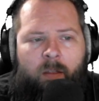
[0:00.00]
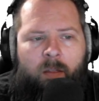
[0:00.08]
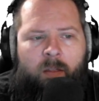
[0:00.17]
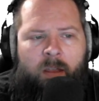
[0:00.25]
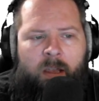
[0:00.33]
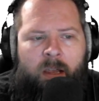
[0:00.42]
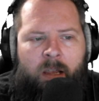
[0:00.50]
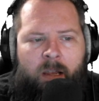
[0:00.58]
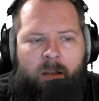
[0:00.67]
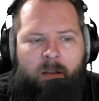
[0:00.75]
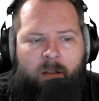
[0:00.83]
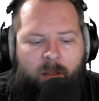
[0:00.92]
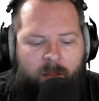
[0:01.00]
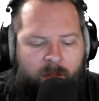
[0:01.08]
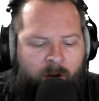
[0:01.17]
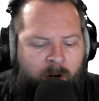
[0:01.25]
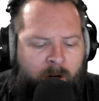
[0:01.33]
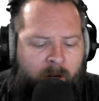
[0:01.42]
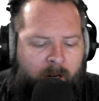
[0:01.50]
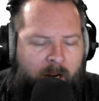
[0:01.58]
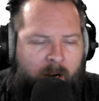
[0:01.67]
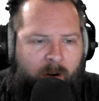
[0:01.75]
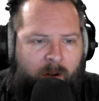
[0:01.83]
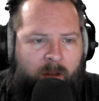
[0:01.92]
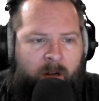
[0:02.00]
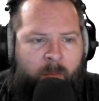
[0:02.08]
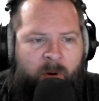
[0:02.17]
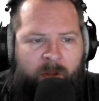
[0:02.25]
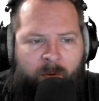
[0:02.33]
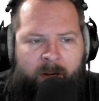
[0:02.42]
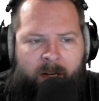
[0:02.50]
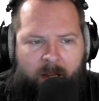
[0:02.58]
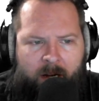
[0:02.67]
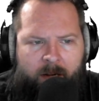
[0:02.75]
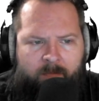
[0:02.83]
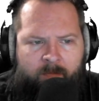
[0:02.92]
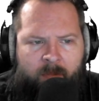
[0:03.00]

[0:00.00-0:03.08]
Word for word: the 3rd line or the number 3 line.